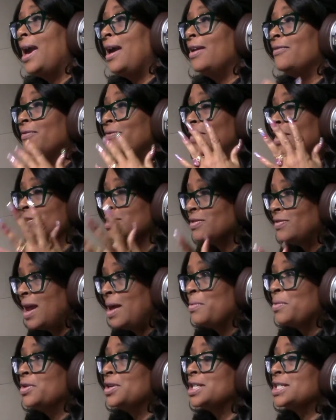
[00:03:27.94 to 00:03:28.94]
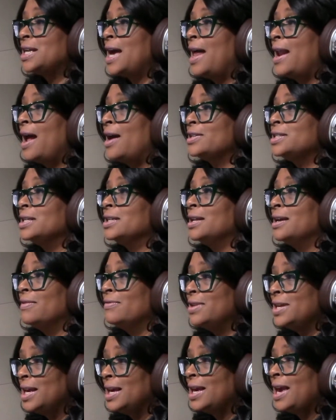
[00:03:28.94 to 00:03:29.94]
And first of all, I want to shout out to
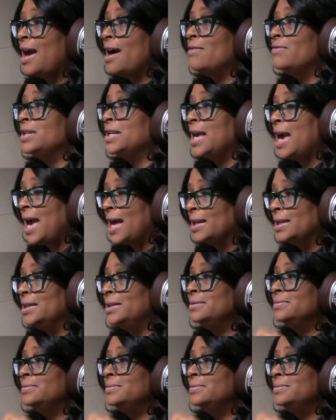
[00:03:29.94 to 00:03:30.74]
Lovely and Calvin Gatlin,